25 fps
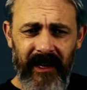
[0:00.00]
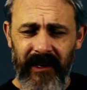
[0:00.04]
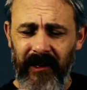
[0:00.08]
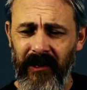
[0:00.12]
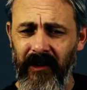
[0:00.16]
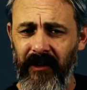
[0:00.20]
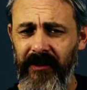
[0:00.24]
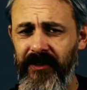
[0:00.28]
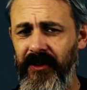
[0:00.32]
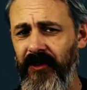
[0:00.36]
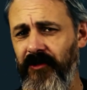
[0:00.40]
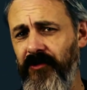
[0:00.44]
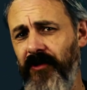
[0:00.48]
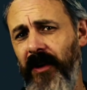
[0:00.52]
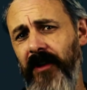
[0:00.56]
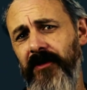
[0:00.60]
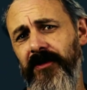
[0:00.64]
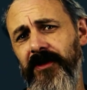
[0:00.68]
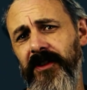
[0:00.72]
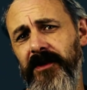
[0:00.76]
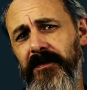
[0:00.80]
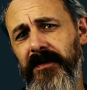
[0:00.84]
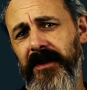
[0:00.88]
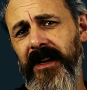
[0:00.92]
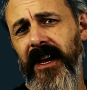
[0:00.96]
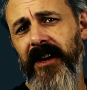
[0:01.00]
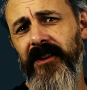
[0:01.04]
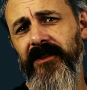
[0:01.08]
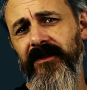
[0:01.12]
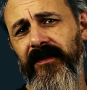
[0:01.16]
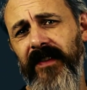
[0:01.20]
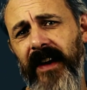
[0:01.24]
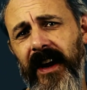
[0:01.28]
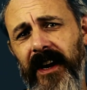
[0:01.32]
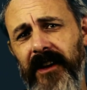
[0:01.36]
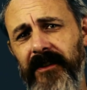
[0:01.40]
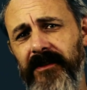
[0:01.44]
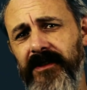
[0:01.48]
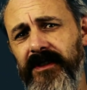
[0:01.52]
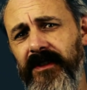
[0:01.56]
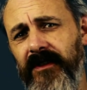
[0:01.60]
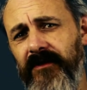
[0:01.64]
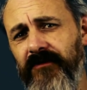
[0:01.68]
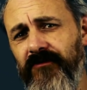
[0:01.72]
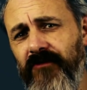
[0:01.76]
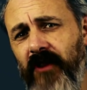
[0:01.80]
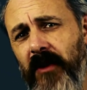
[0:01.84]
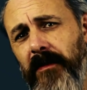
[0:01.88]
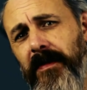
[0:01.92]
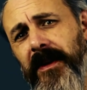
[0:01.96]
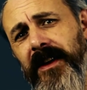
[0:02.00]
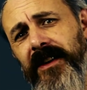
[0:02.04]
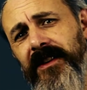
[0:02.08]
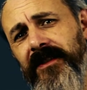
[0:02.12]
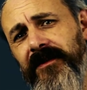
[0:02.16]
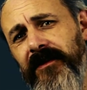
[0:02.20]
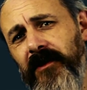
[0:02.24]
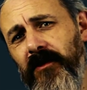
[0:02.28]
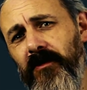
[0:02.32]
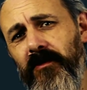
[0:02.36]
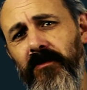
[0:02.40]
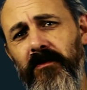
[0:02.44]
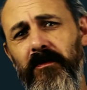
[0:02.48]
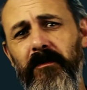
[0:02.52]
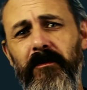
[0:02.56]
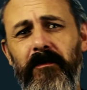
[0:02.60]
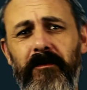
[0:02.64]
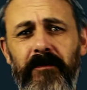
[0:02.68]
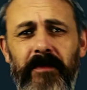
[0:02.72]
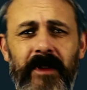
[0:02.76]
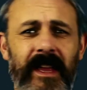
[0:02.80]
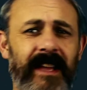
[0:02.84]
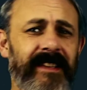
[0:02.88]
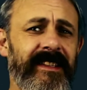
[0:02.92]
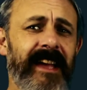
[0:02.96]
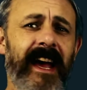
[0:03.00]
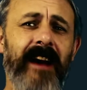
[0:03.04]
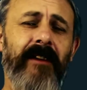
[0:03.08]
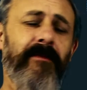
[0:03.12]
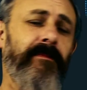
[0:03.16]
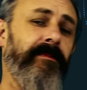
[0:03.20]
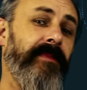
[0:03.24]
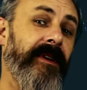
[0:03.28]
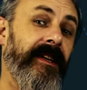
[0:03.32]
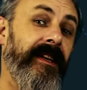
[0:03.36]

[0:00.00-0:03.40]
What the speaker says: Looks atrocious. Production values are ropey as all get out.